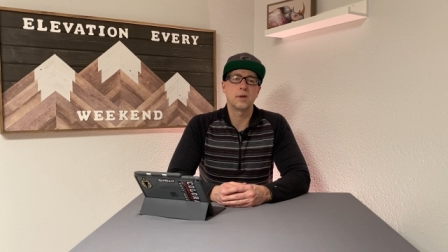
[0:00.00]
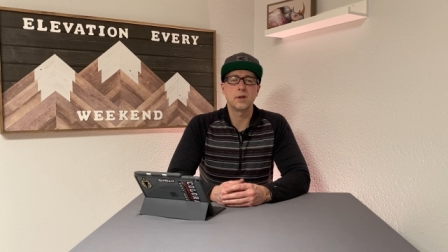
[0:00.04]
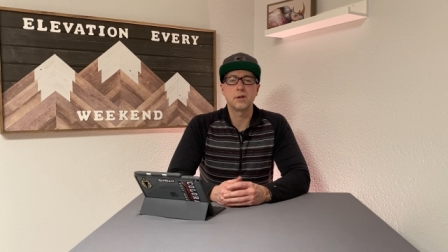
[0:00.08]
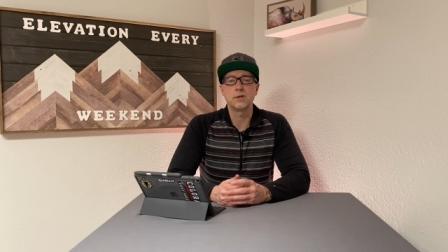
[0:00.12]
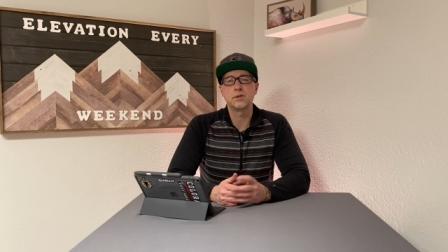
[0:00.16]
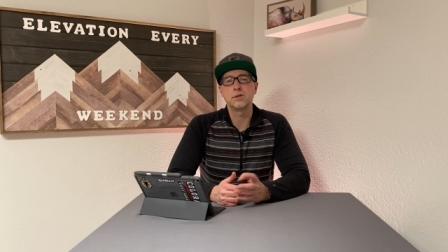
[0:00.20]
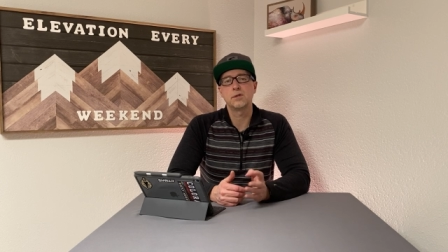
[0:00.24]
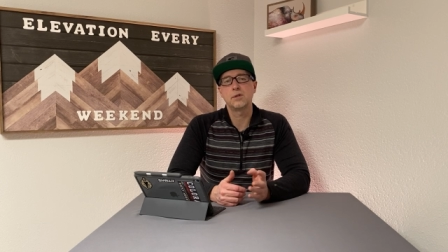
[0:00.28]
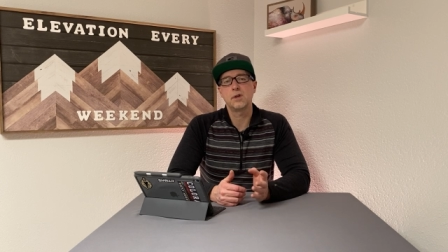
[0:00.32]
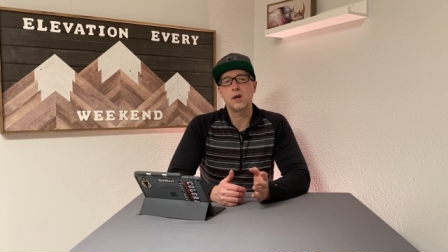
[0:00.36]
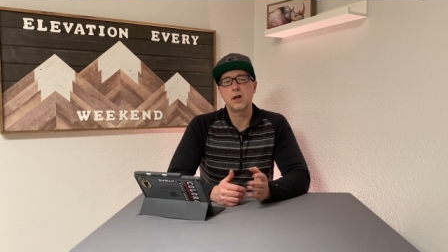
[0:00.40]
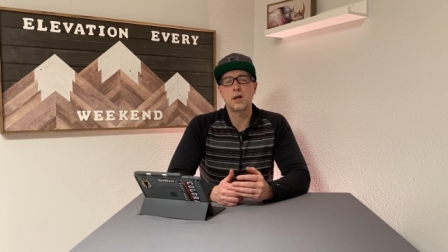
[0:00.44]

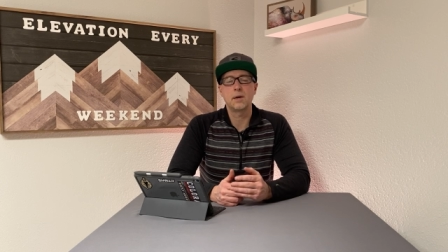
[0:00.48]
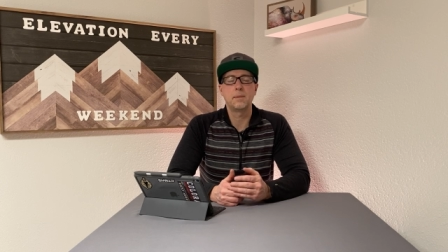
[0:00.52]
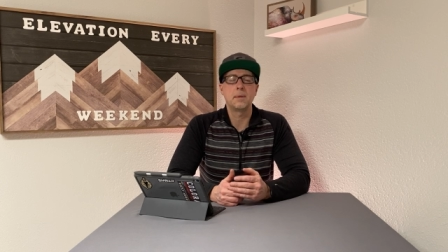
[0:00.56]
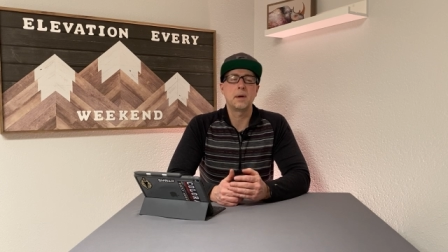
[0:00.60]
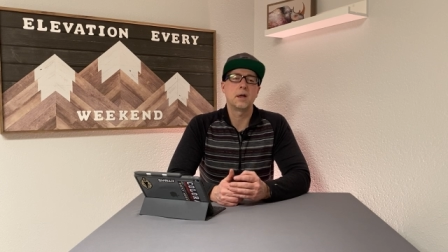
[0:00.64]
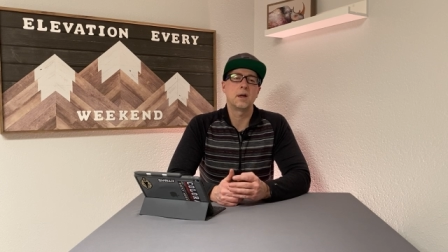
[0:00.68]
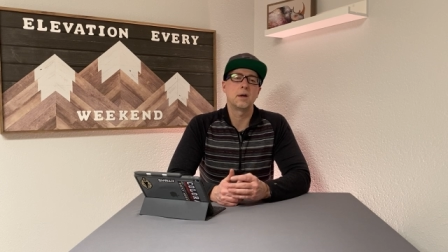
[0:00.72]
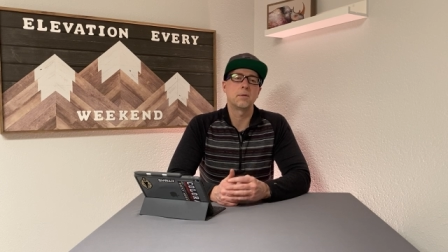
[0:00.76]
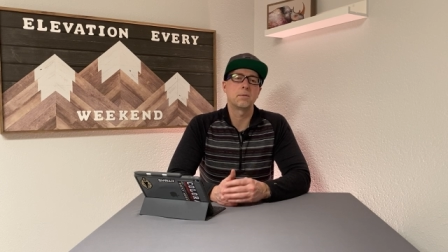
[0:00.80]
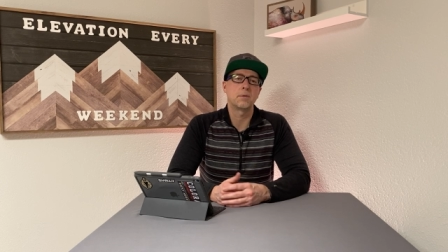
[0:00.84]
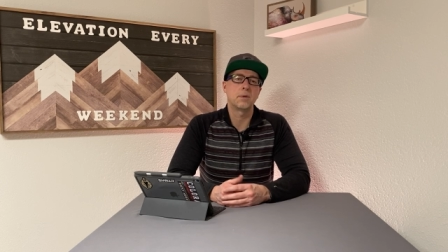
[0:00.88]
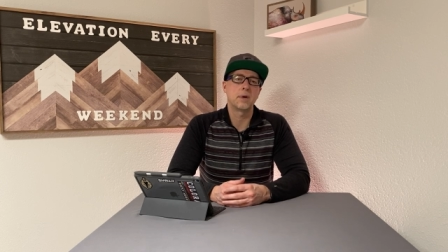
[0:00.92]
I'll talk
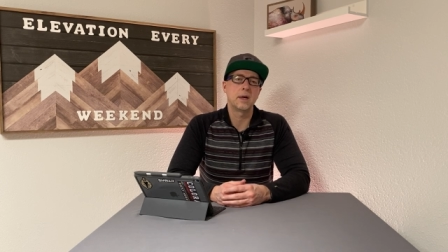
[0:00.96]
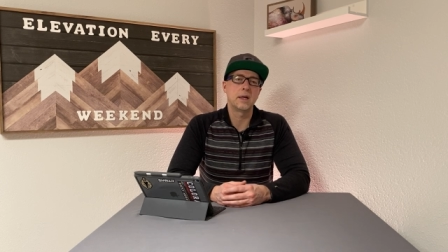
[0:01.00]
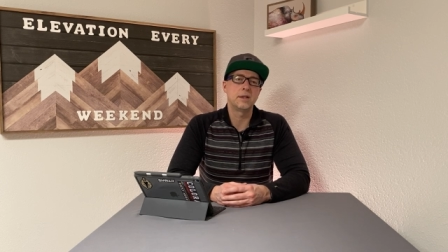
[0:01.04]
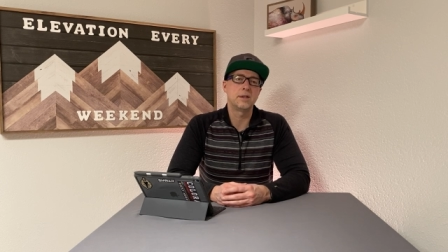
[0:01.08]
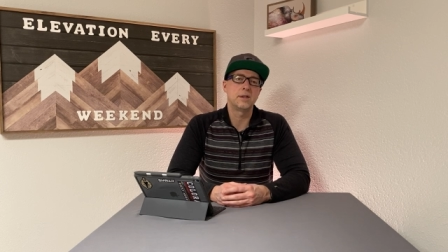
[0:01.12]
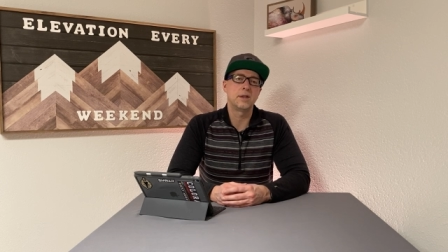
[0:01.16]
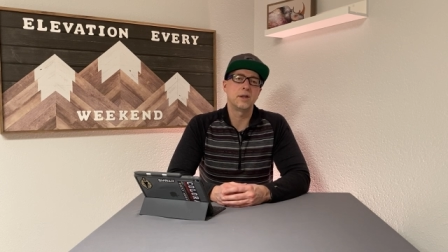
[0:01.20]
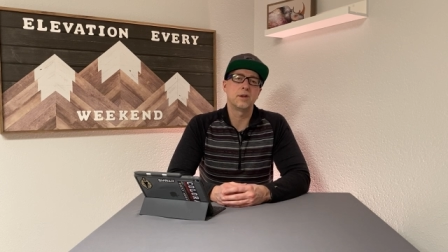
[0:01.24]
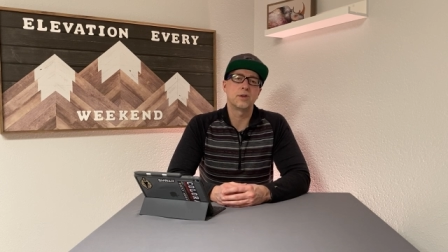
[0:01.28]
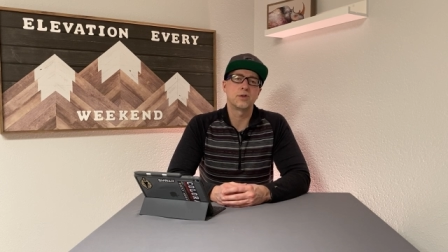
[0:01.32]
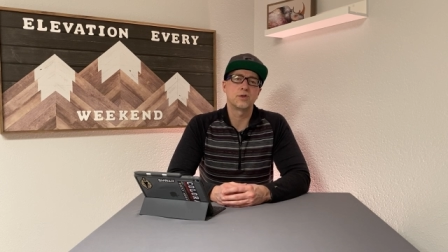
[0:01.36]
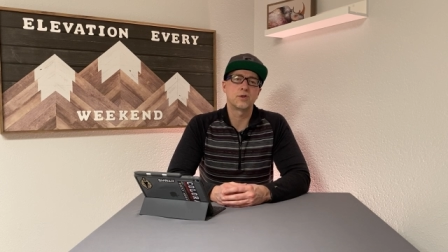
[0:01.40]
about upgrades
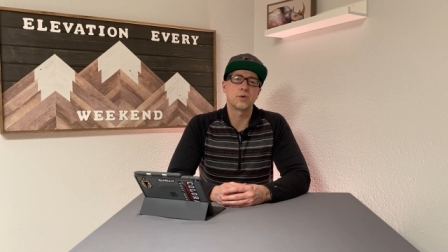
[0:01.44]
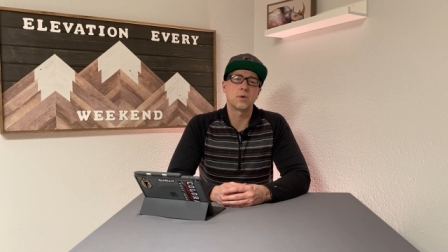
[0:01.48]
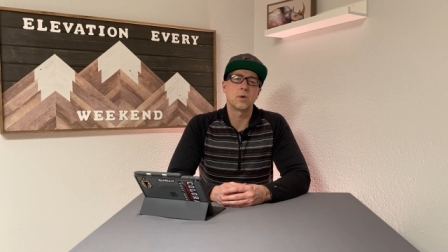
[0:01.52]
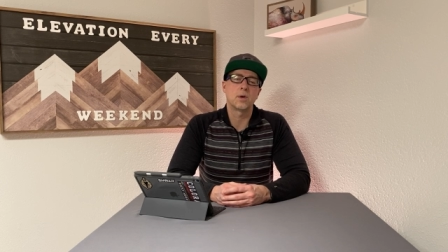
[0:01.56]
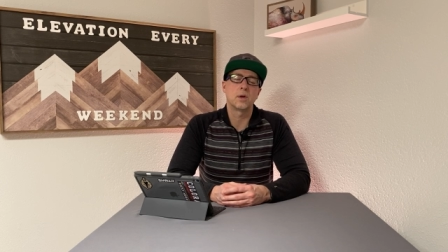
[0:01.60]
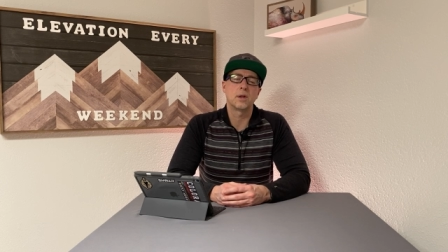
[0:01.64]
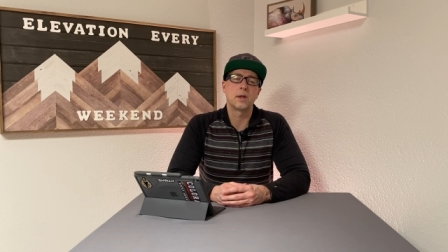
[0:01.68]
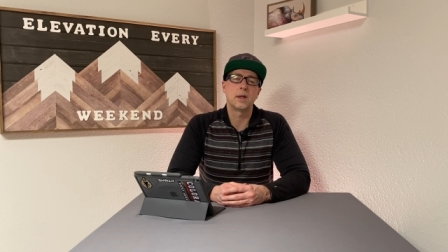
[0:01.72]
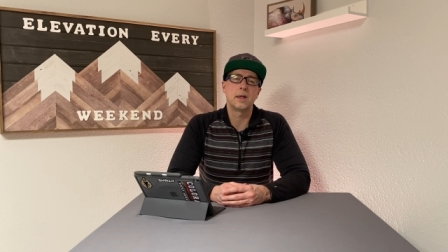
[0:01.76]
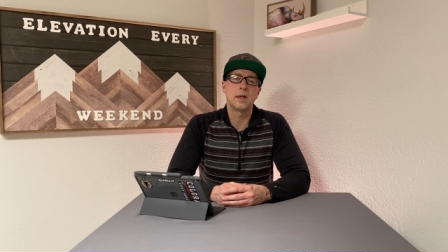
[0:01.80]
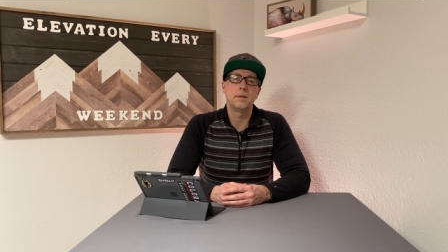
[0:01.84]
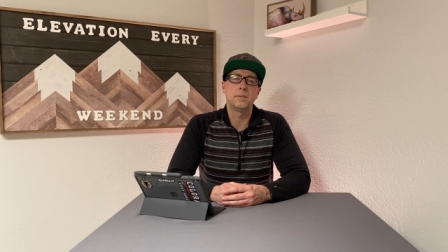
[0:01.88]
here
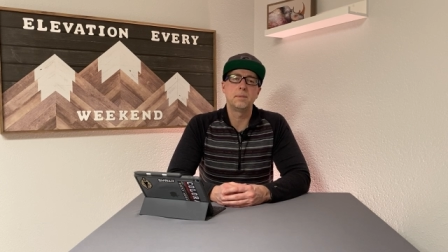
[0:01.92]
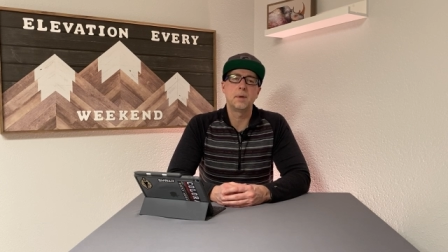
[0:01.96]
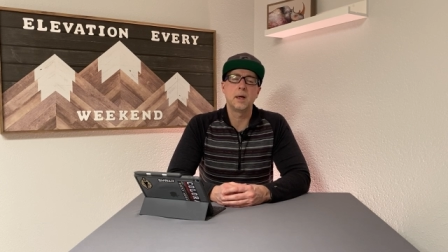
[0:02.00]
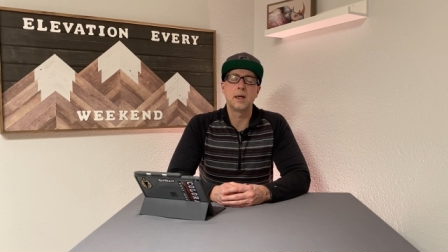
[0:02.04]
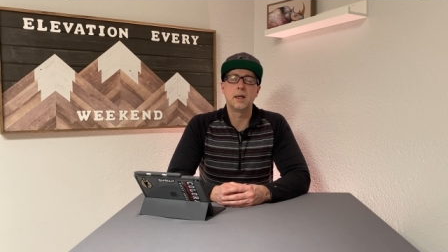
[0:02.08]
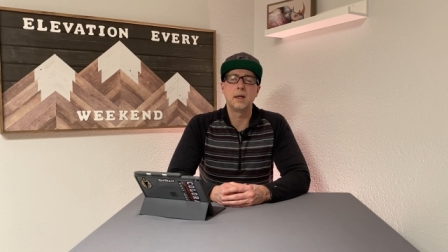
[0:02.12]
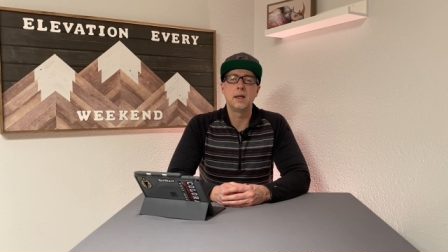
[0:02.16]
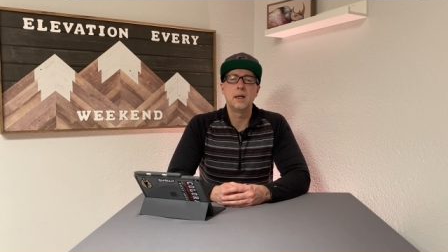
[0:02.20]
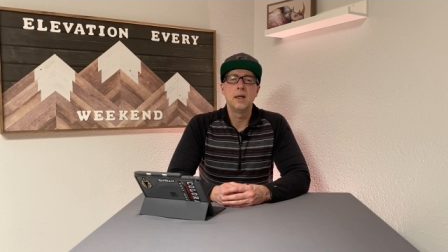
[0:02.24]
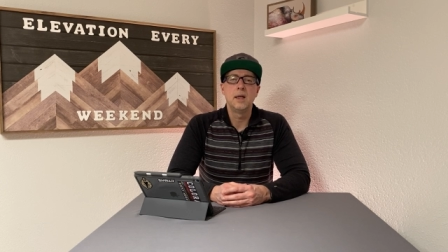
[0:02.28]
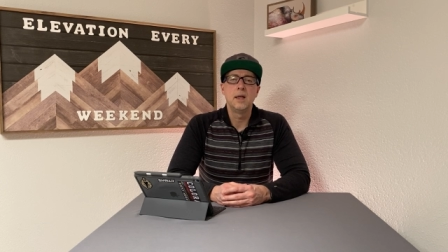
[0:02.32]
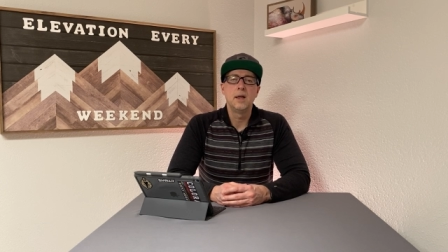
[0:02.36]
shortly, but